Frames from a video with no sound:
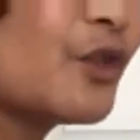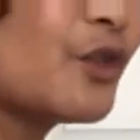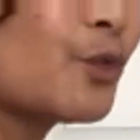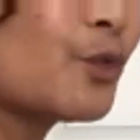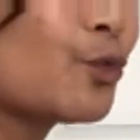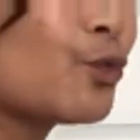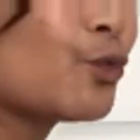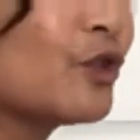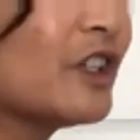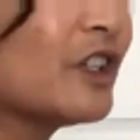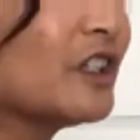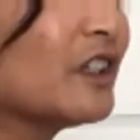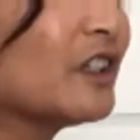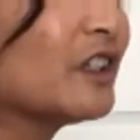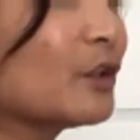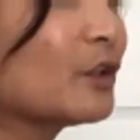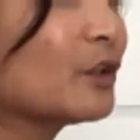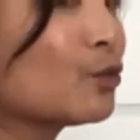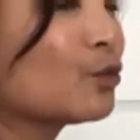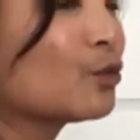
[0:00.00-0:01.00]
really,
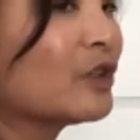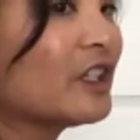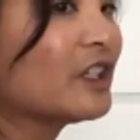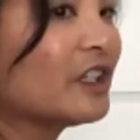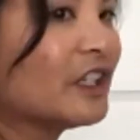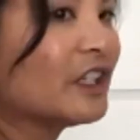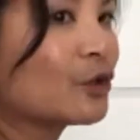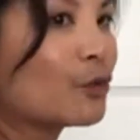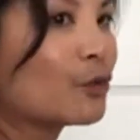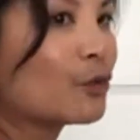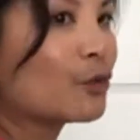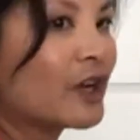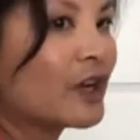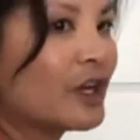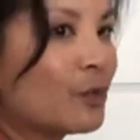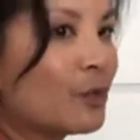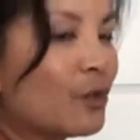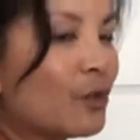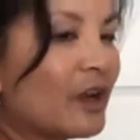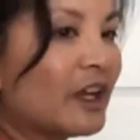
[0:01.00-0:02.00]
really great
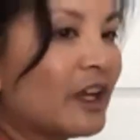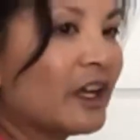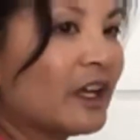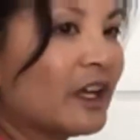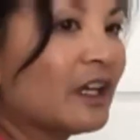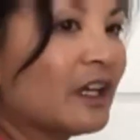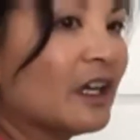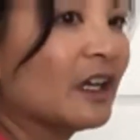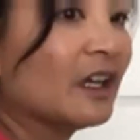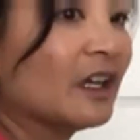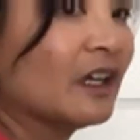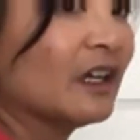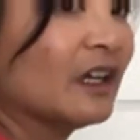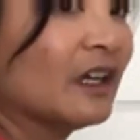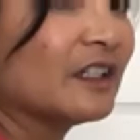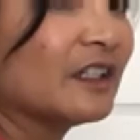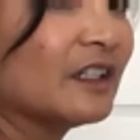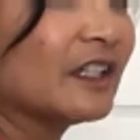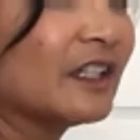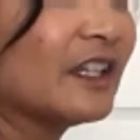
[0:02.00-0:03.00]
way
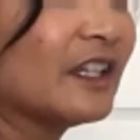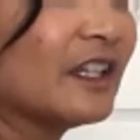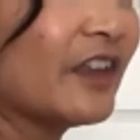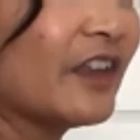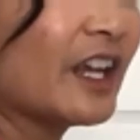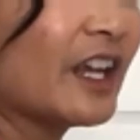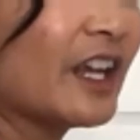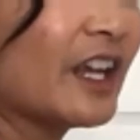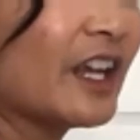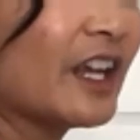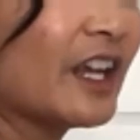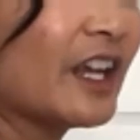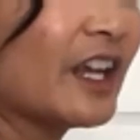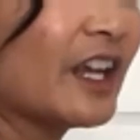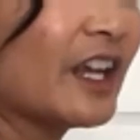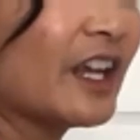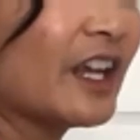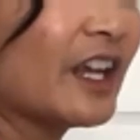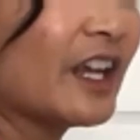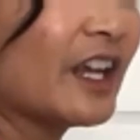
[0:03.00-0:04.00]
to get that upper
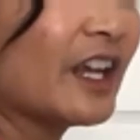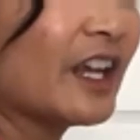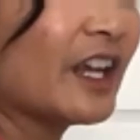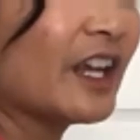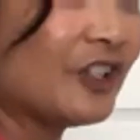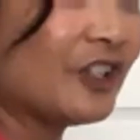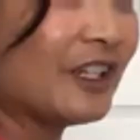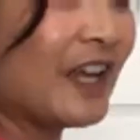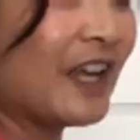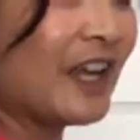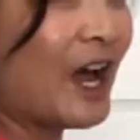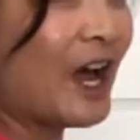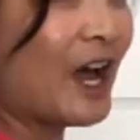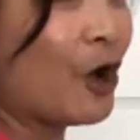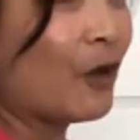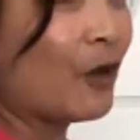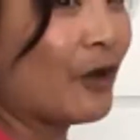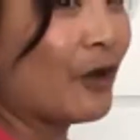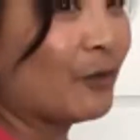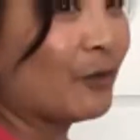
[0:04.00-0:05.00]
back, especially
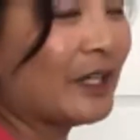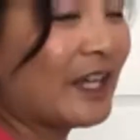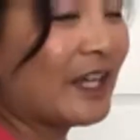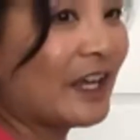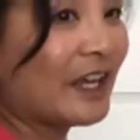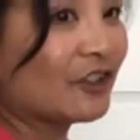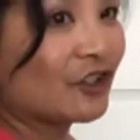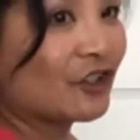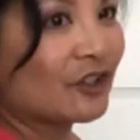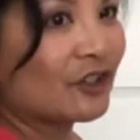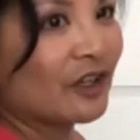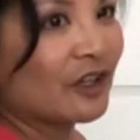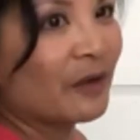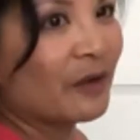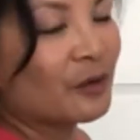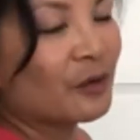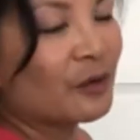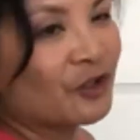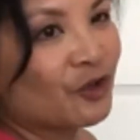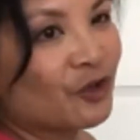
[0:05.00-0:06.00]
now that we inched
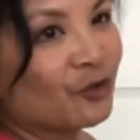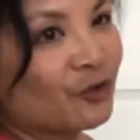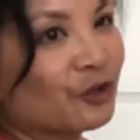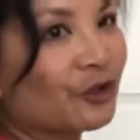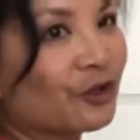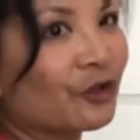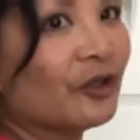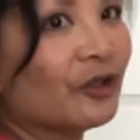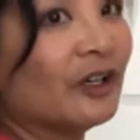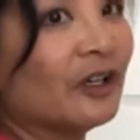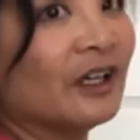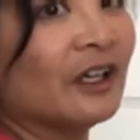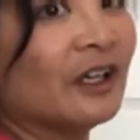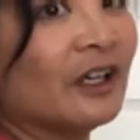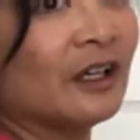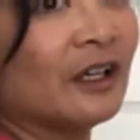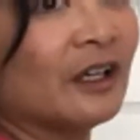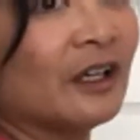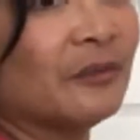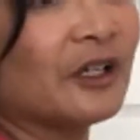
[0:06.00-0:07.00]
upper shoulder.
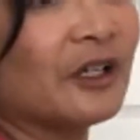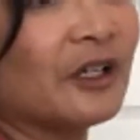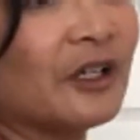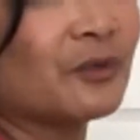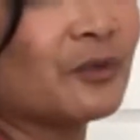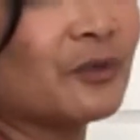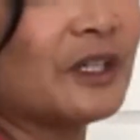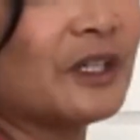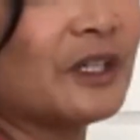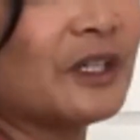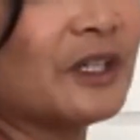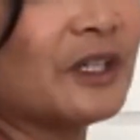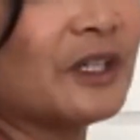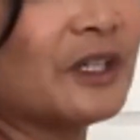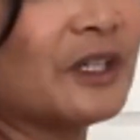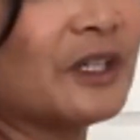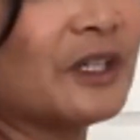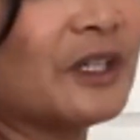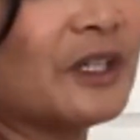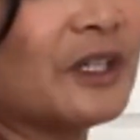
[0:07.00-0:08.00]
Because we
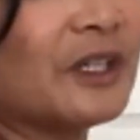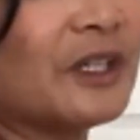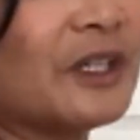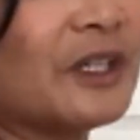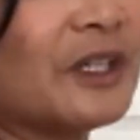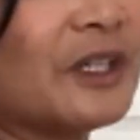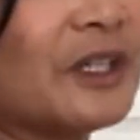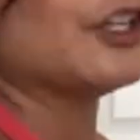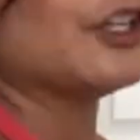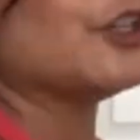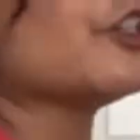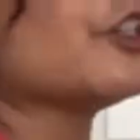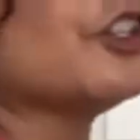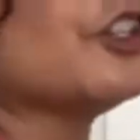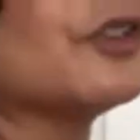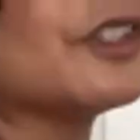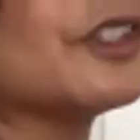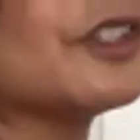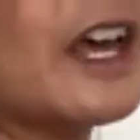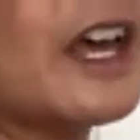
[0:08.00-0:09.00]
cannot, yeah, you could
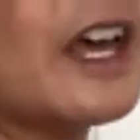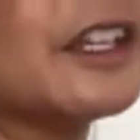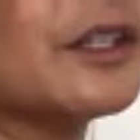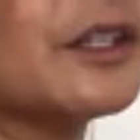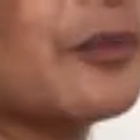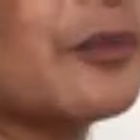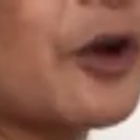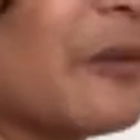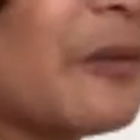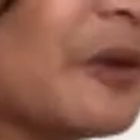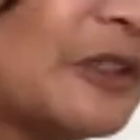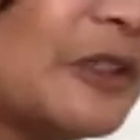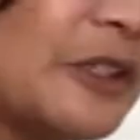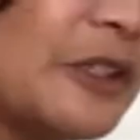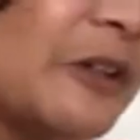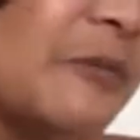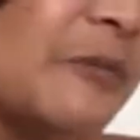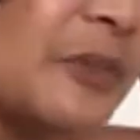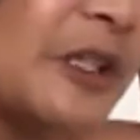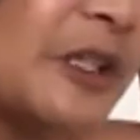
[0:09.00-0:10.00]
use a tennis ball,
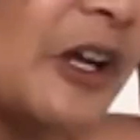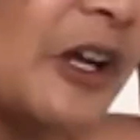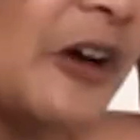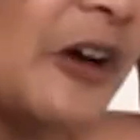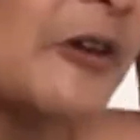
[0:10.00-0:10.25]
Pilar.